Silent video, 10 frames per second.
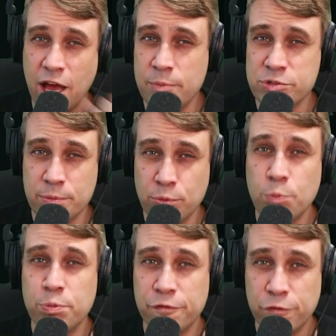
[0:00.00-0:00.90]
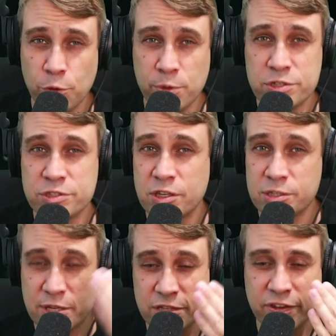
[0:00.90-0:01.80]
some more performance
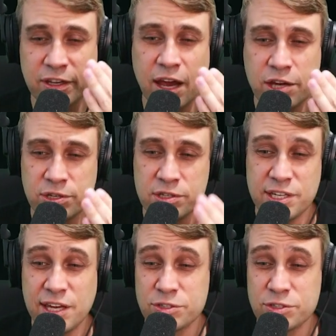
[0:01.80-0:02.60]
specifications here.